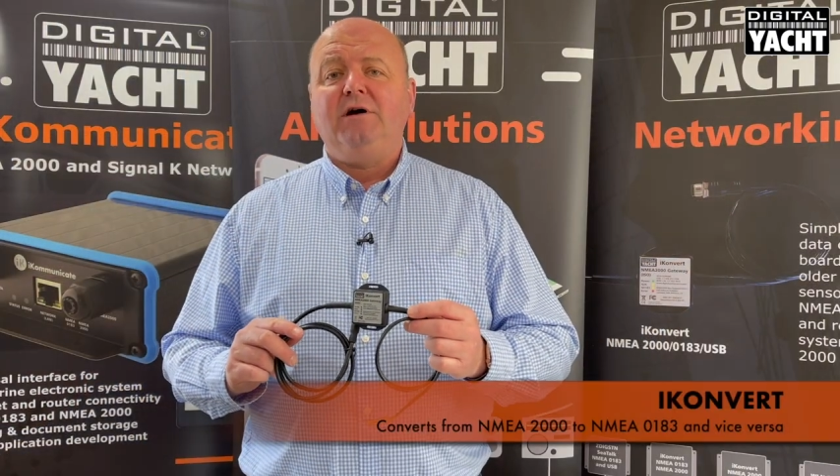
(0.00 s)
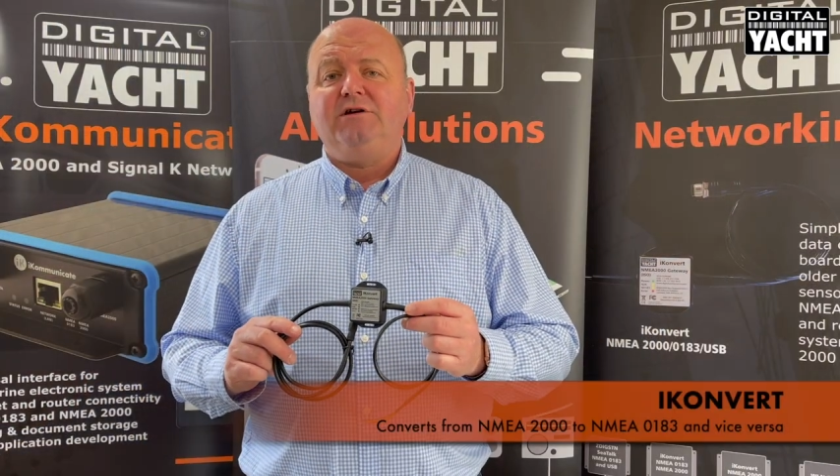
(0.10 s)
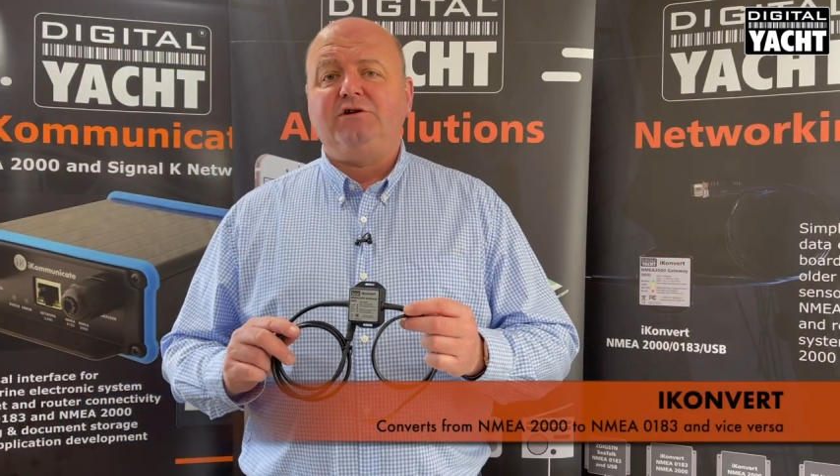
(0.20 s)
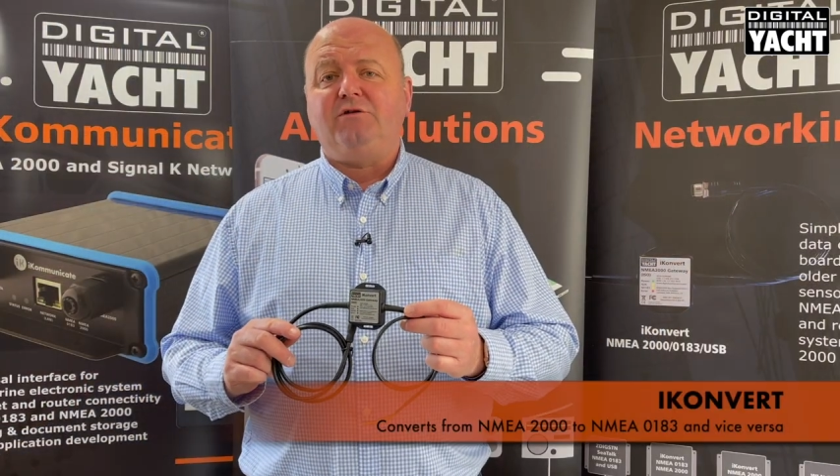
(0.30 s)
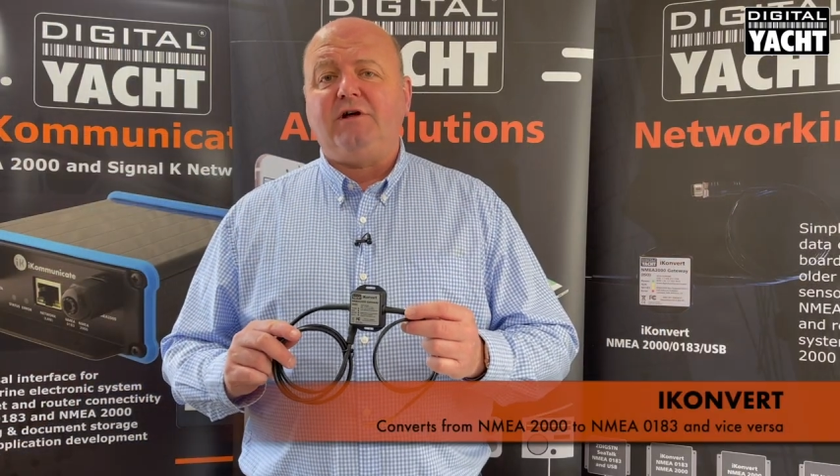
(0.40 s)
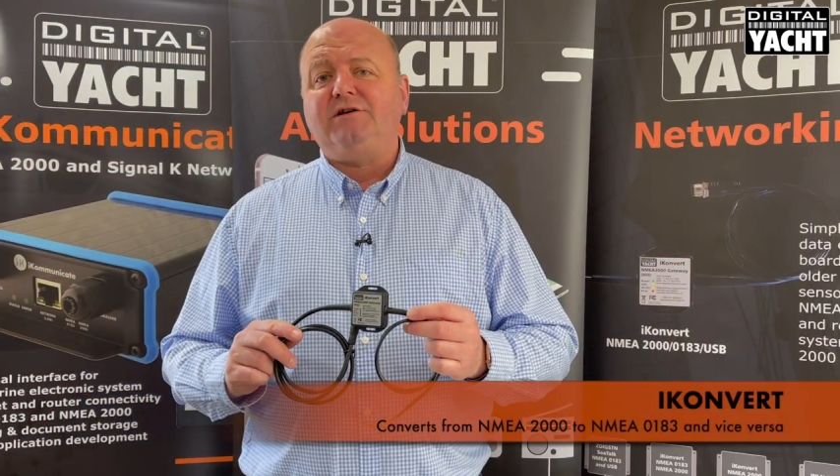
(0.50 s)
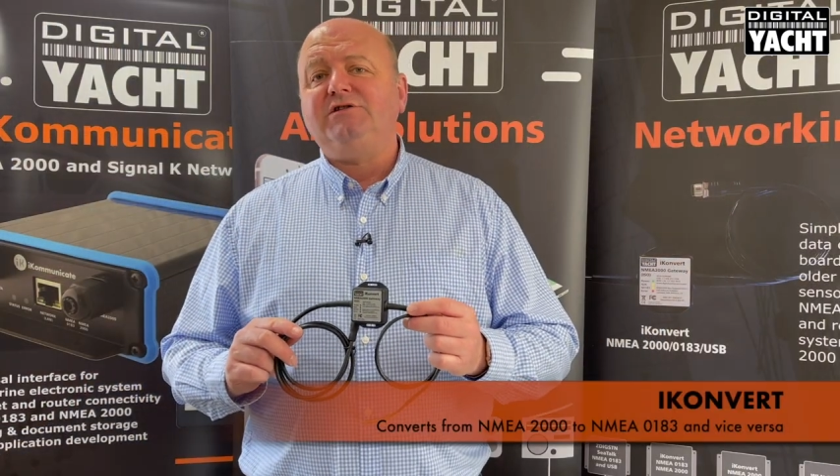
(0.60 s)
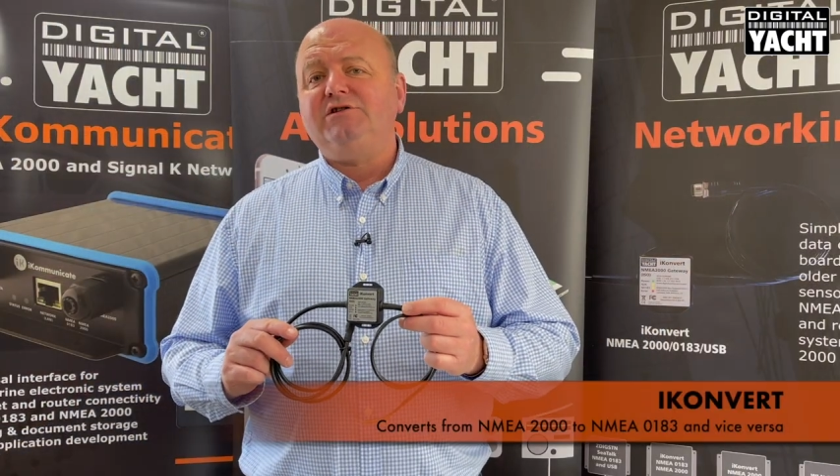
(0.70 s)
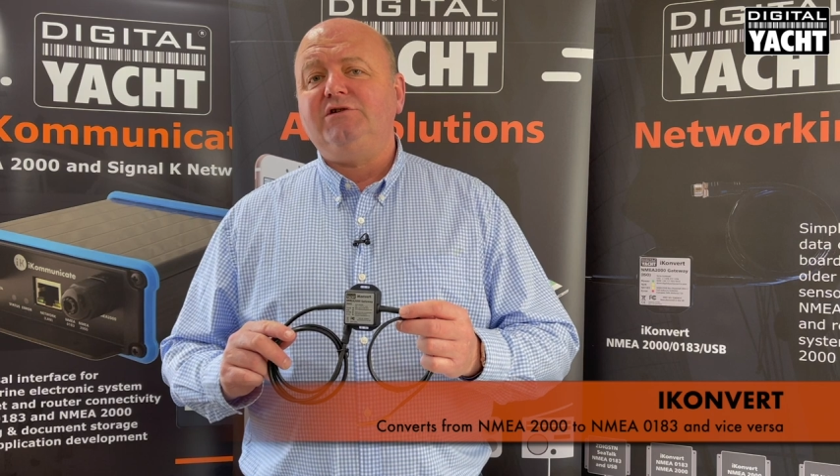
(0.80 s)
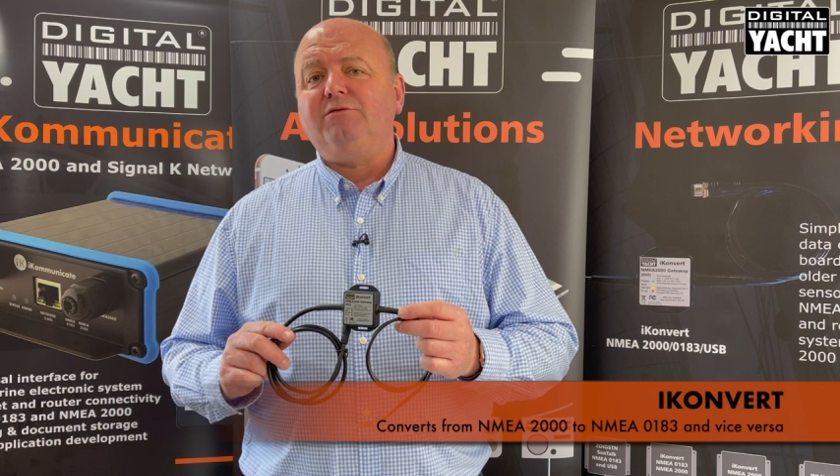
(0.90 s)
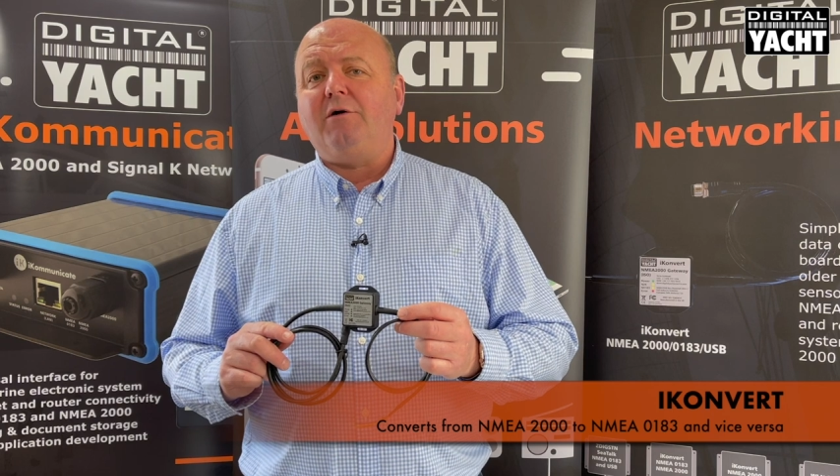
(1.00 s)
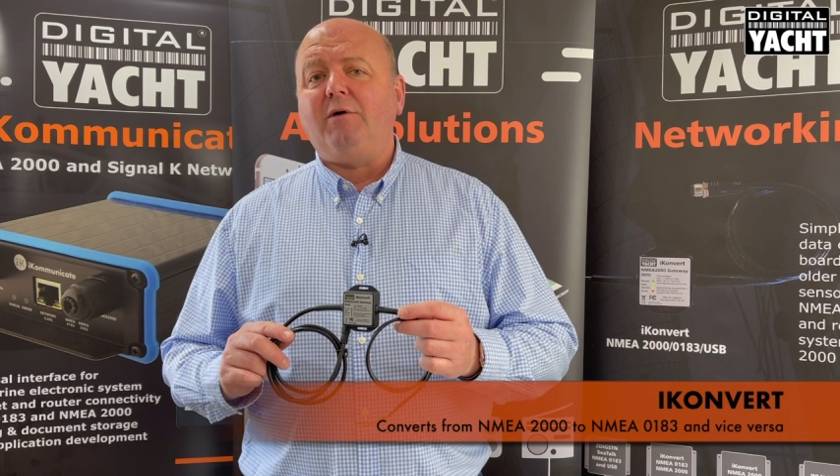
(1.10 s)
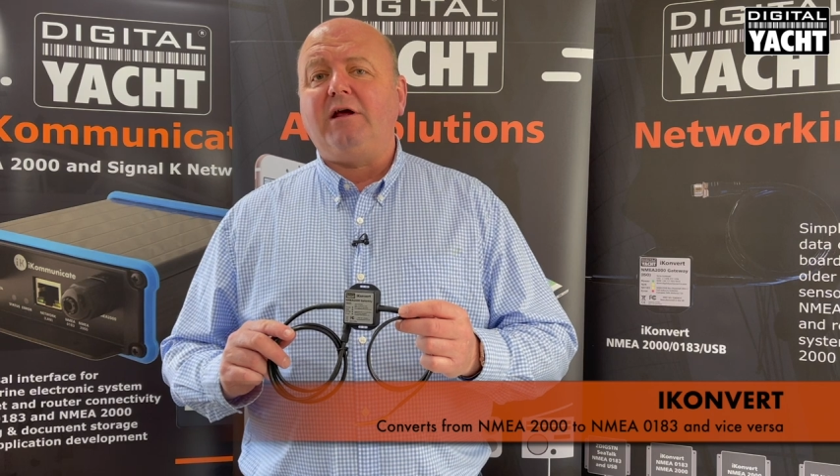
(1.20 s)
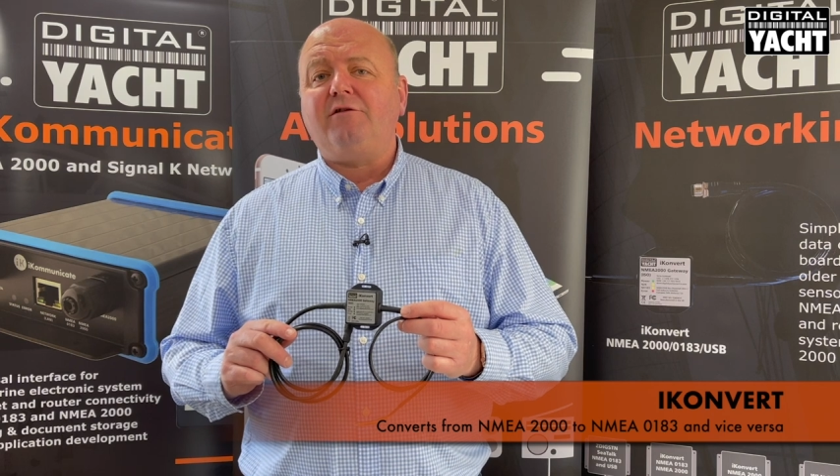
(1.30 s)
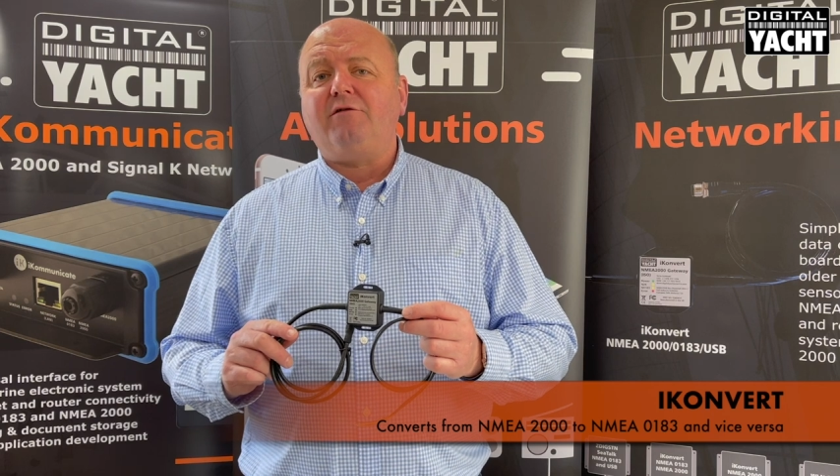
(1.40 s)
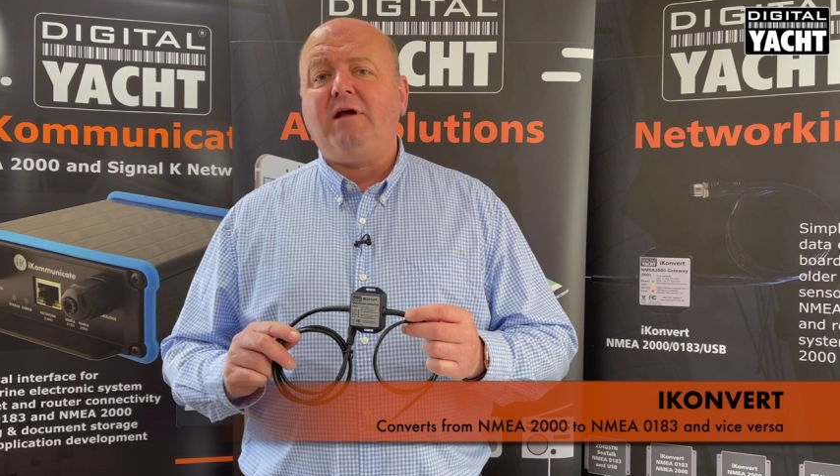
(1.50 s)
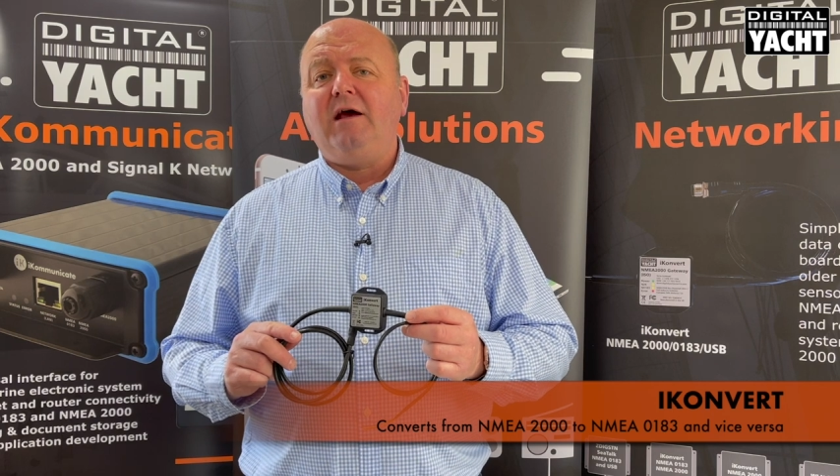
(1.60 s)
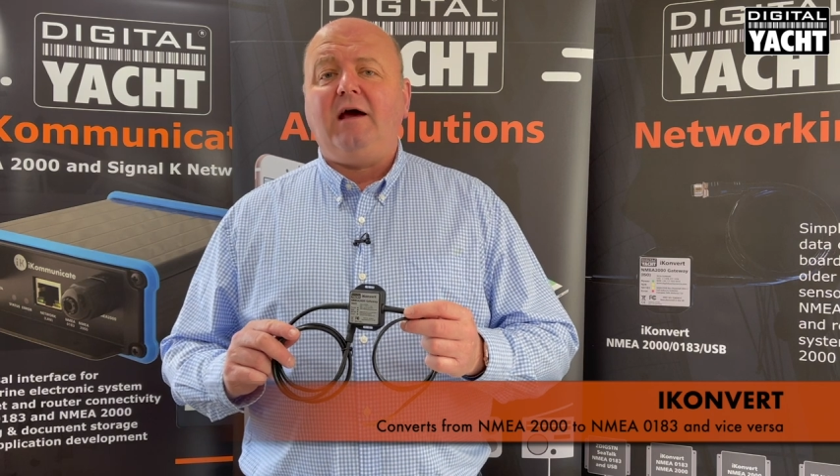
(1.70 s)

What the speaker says: 2000 to 0183